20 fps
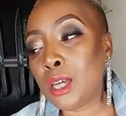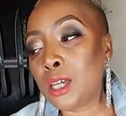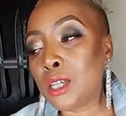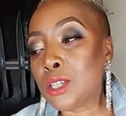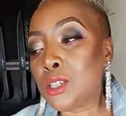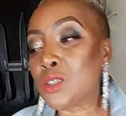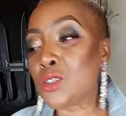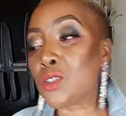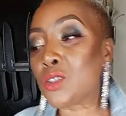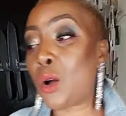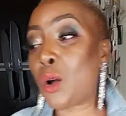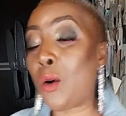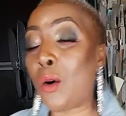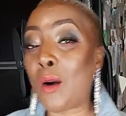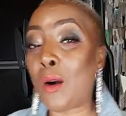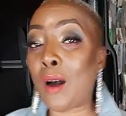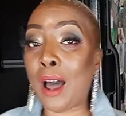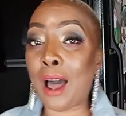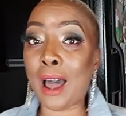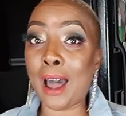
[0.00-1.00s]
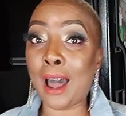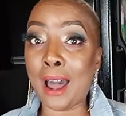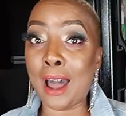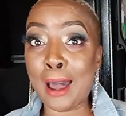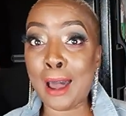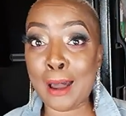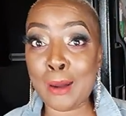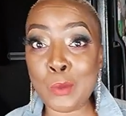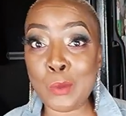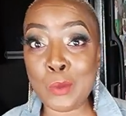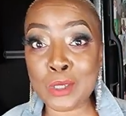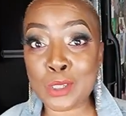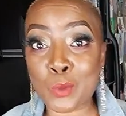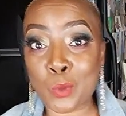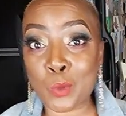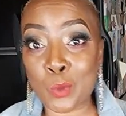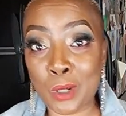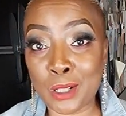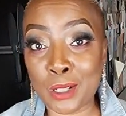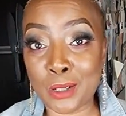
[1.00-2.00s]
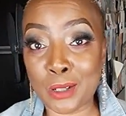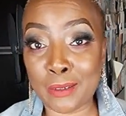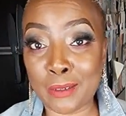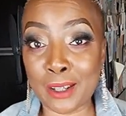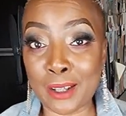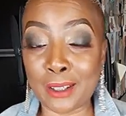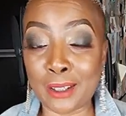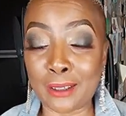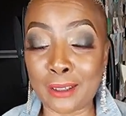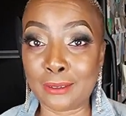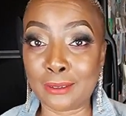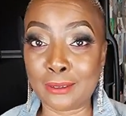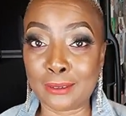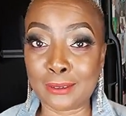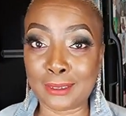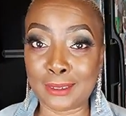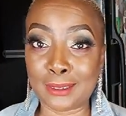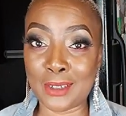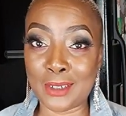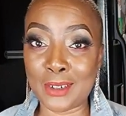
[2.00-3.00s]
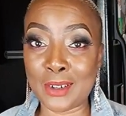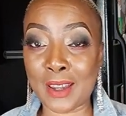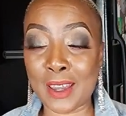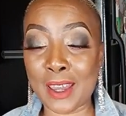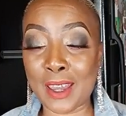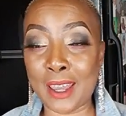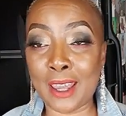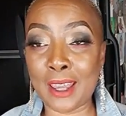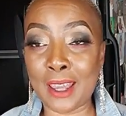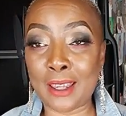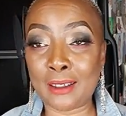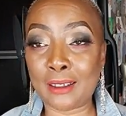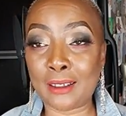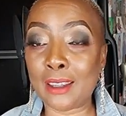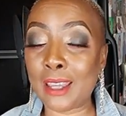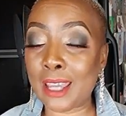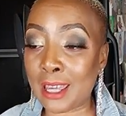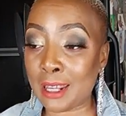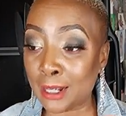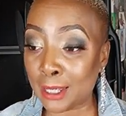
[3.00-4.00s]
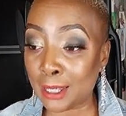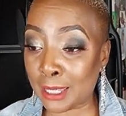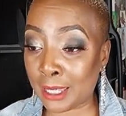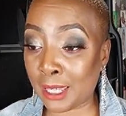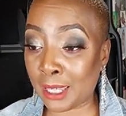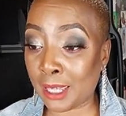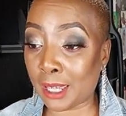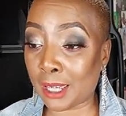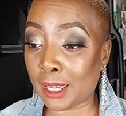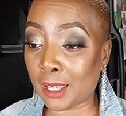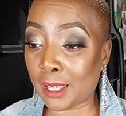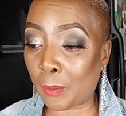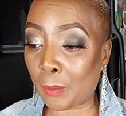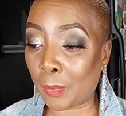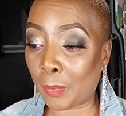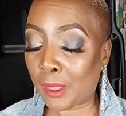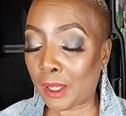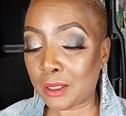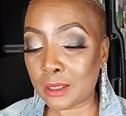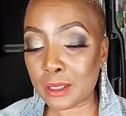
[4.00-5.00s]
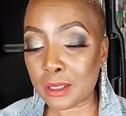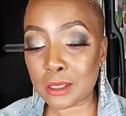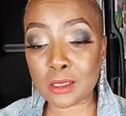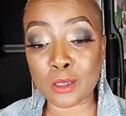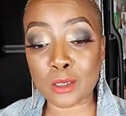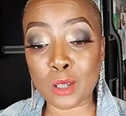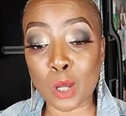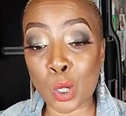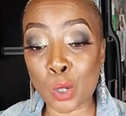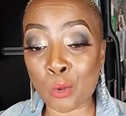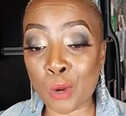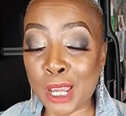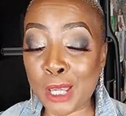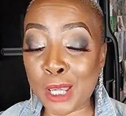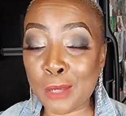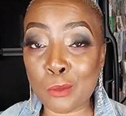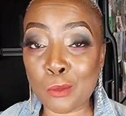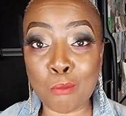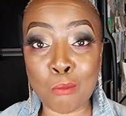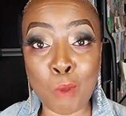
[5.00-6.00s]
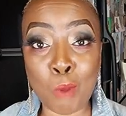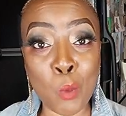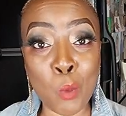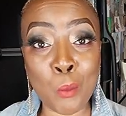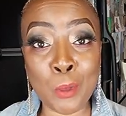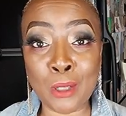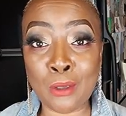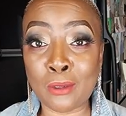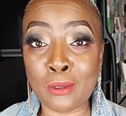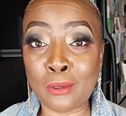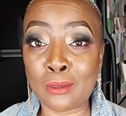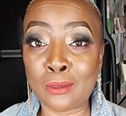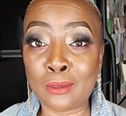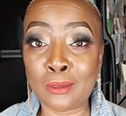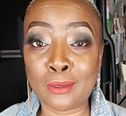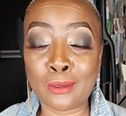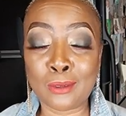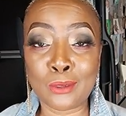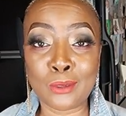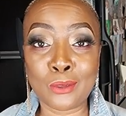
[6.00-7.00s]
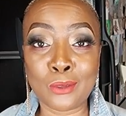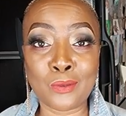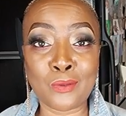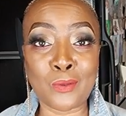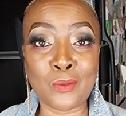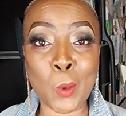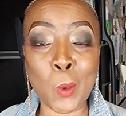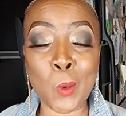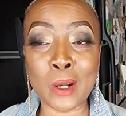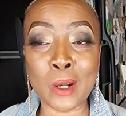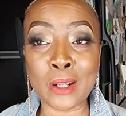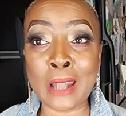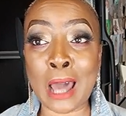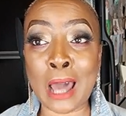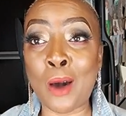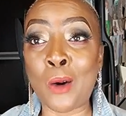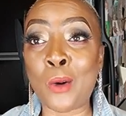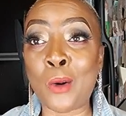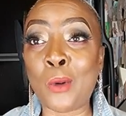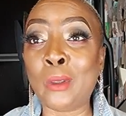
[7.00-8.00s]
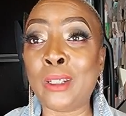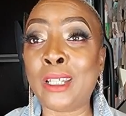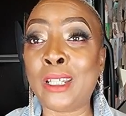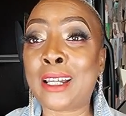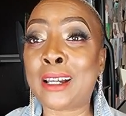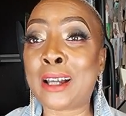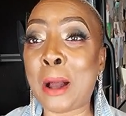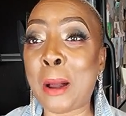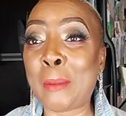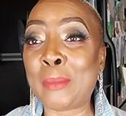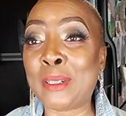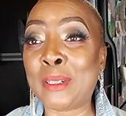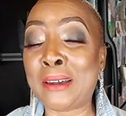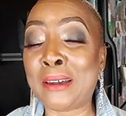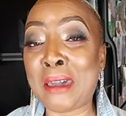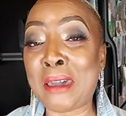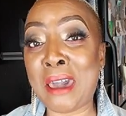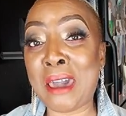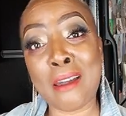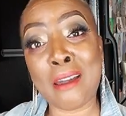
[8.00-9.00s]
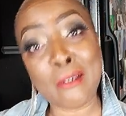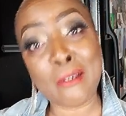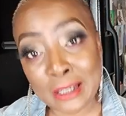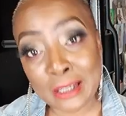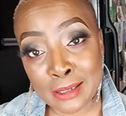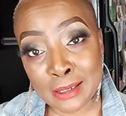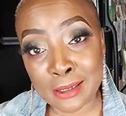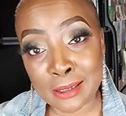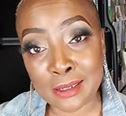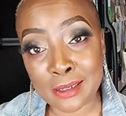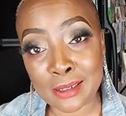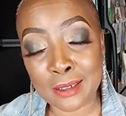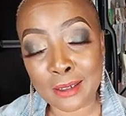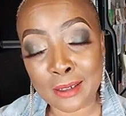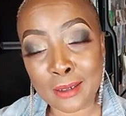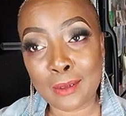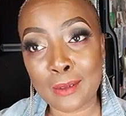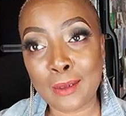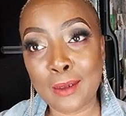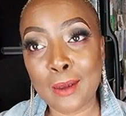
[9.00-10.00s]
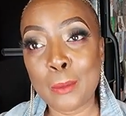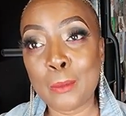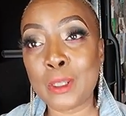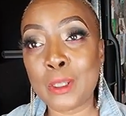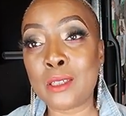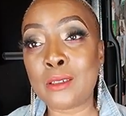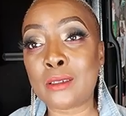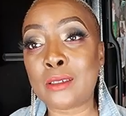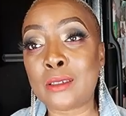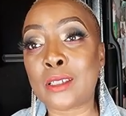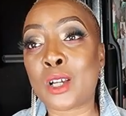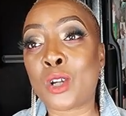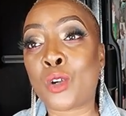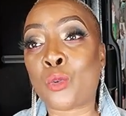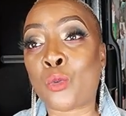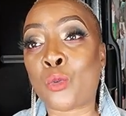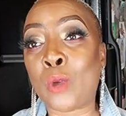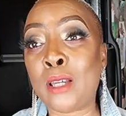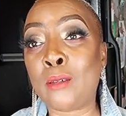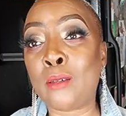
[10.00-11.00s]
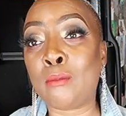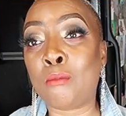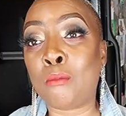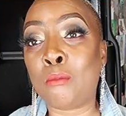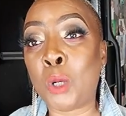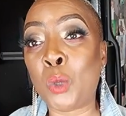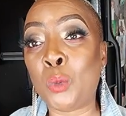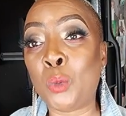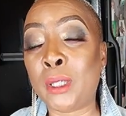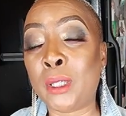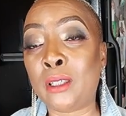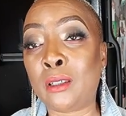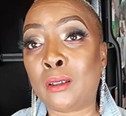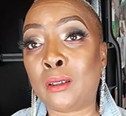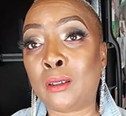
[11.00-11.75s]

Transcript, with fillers: So I was wondering, okay, and again, this is a great moment for not only Kamala Harris, but this is a great moment